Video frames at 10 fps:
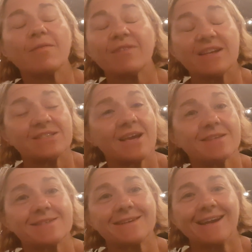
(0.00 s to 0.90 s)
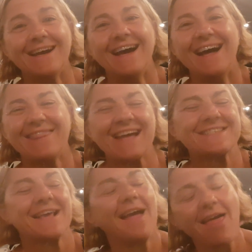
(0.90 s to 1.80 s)
Fantastic.
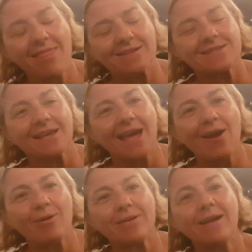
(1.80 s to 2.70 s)
that's the carrot.